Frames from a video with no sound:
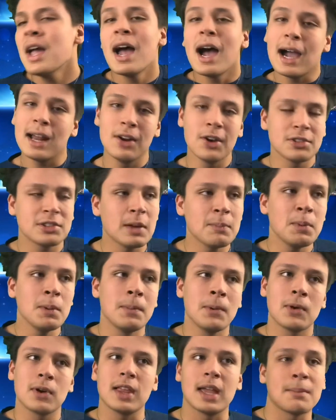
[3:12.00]
I know some
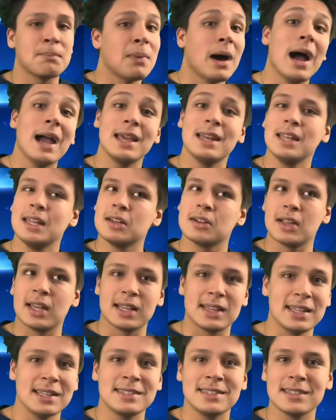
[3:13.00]
people are like buying in. They're
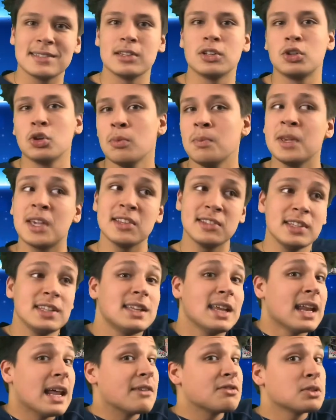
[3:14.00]
like, this is the dude, because he
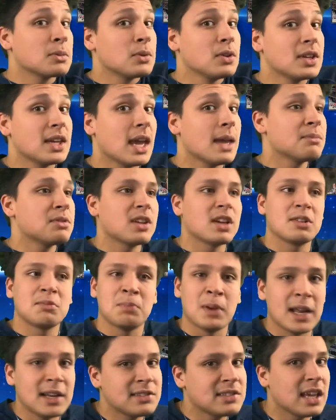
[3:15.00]
did have some good games against
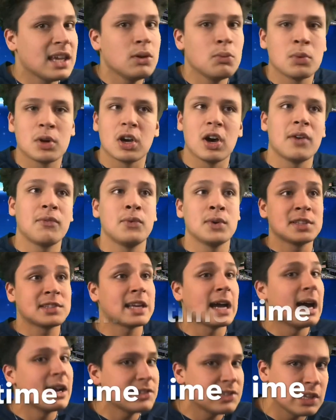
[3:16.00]
Penn State. He went off.
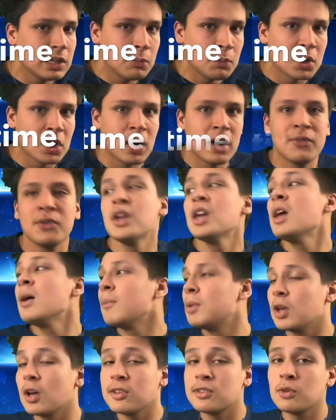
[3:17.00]
Wisconsin, he went off,
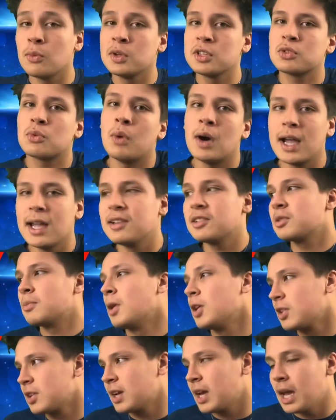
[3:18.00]
but he also was quiet in some
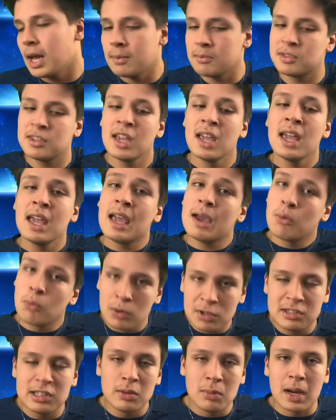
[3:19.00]
other games.
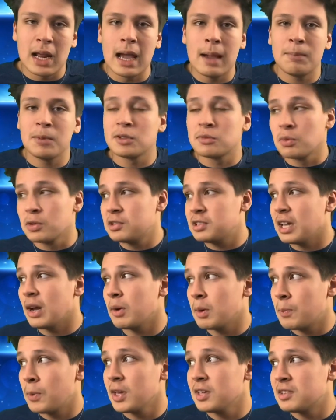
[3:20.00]
We'll see what happens. We'll see
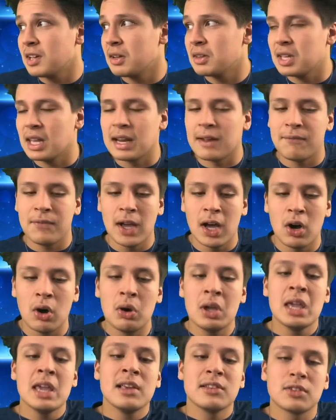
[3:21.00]
how he plays on the
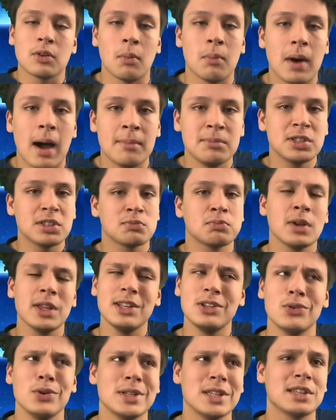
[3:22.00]
NFL. So I'm just
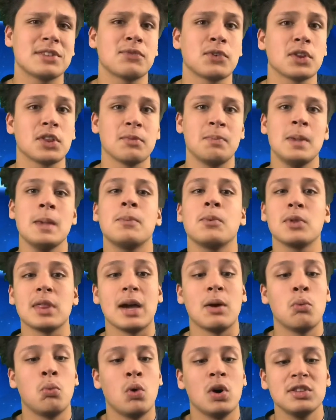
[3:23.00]
really doing this for the people
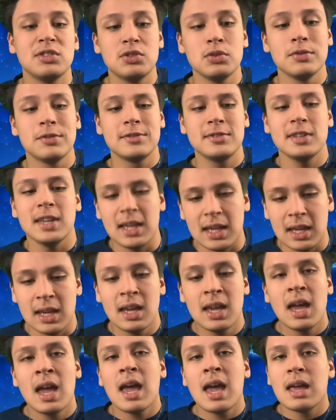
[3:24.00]
that want to
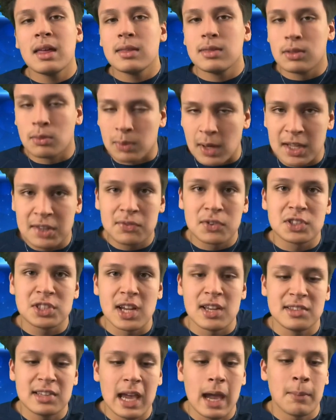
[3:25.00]
see the Race for
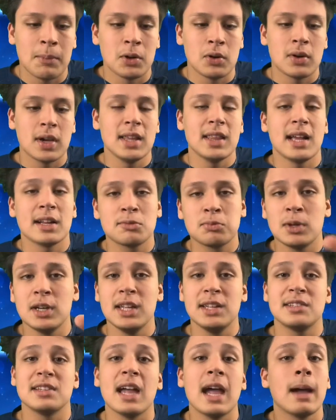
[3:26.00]
Chase happen, okay? That's what
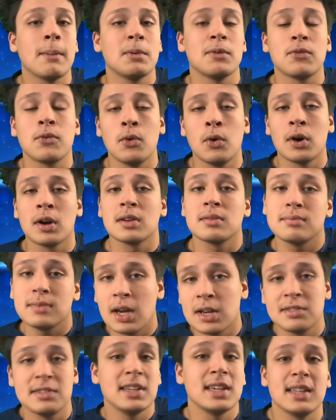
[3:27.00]
needs to happen for
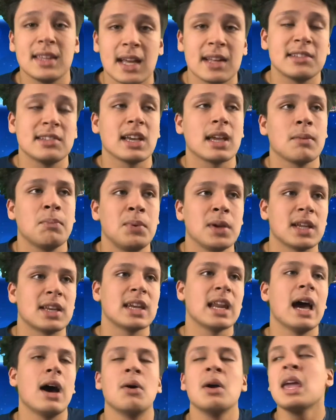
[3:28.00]
us to get that second pick.
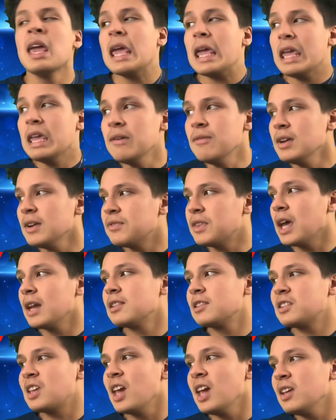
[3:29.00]
Now, even if that
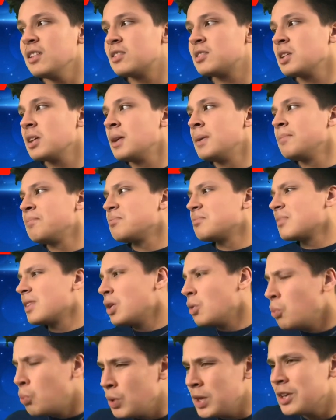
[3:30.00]
is the case,
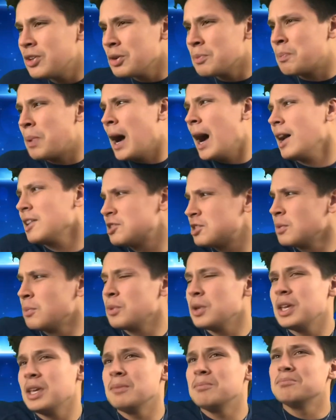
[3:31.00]
we could
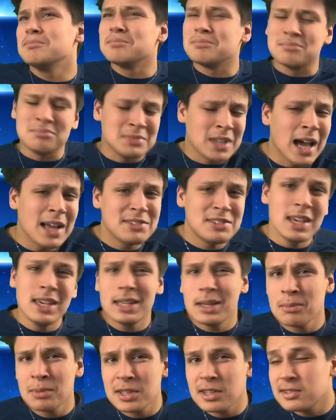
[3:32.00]
possibly not
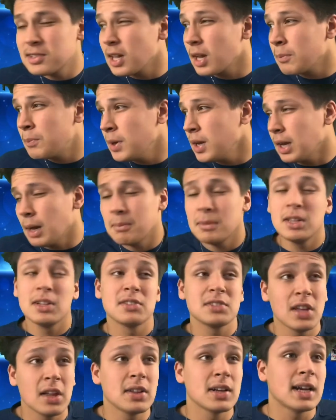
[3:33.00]
take him with the second pick. I mean,
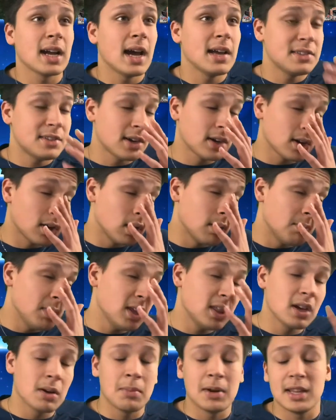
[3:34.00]
there's other guys that are going to
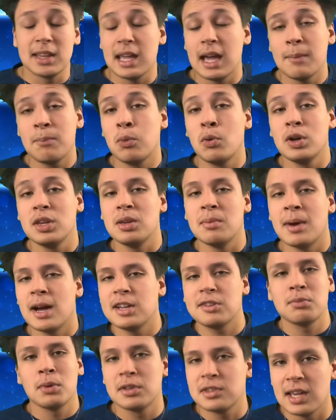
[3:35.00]
be there, but at that point, you might
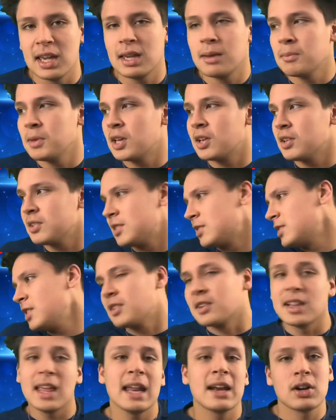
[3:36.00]
as well take him because it's
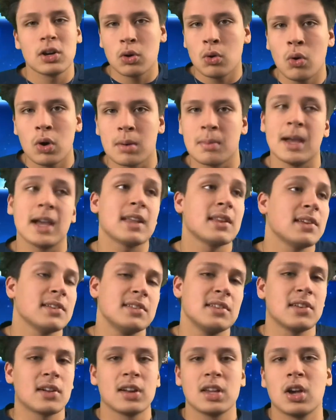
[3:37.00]
either that or quarterback, unless
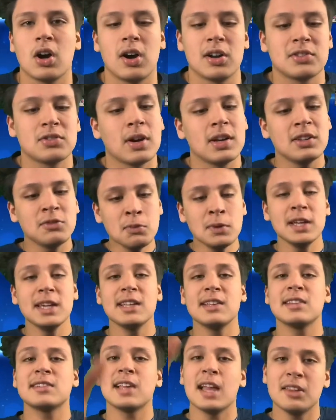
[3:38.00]
he's already gone. So I just want to
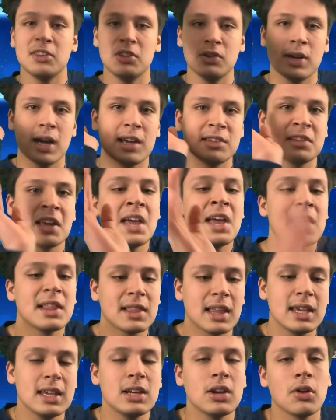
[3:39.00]
get this out to you guys,
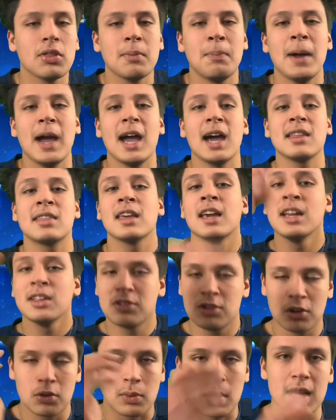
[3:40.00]
let you know the path
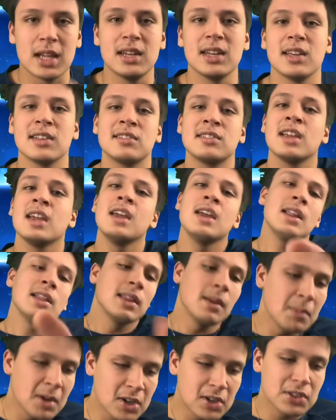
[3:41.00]
to greatness.
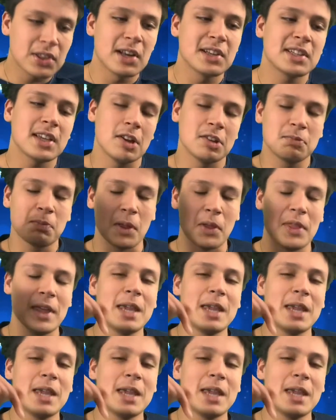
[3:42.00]
Let me know your thoughts in the comments below.